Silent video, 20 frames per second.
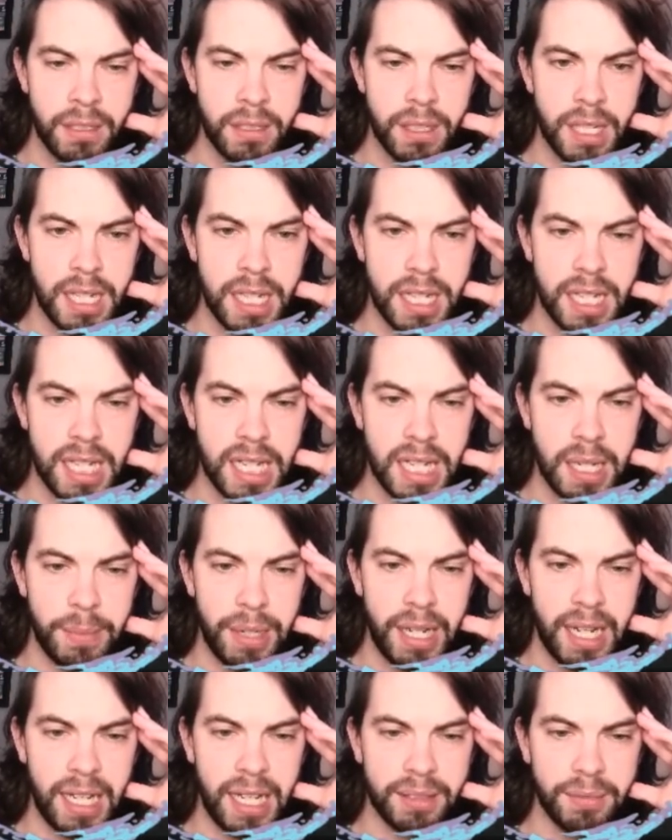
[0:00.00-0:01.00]
And
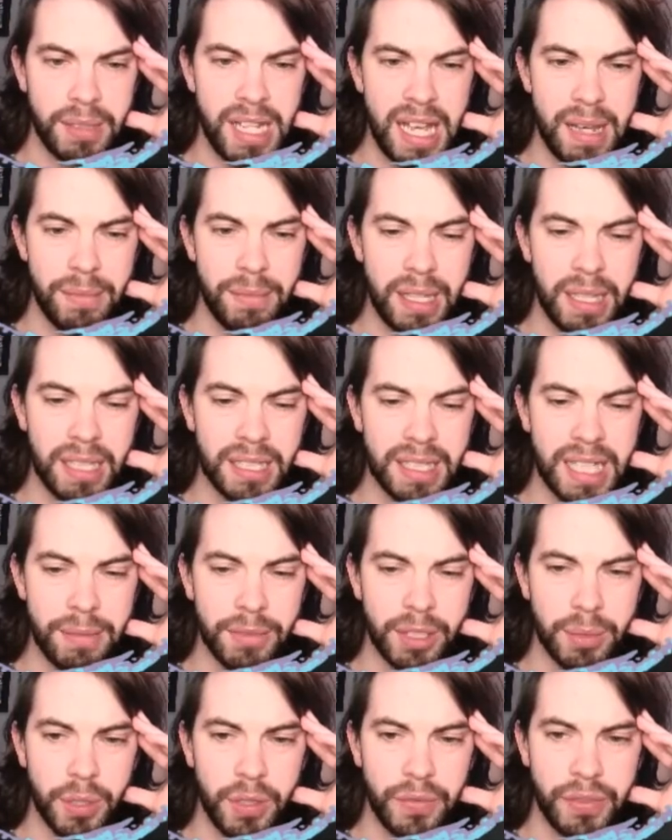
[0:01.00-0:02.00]
yeah, let's get him
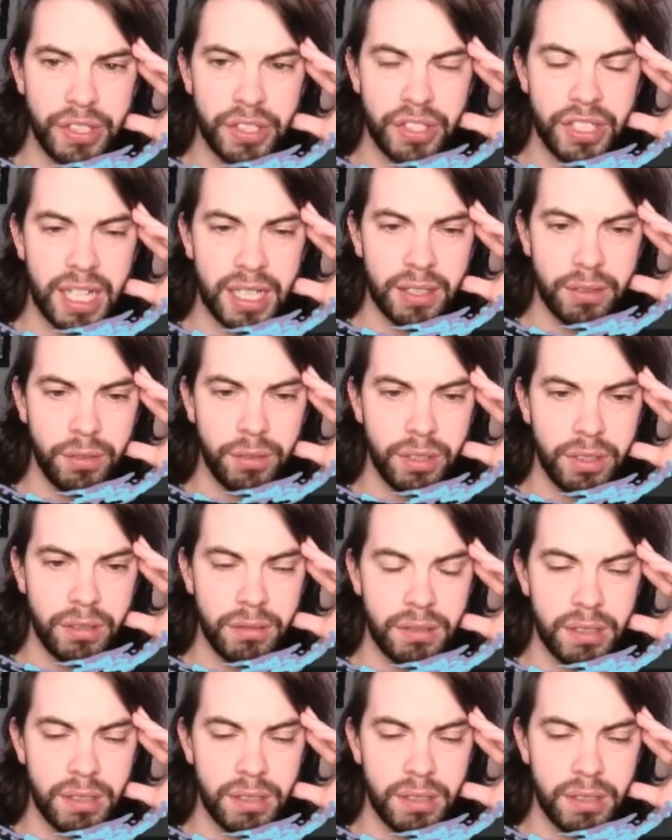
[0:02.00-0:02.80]
to move into channels.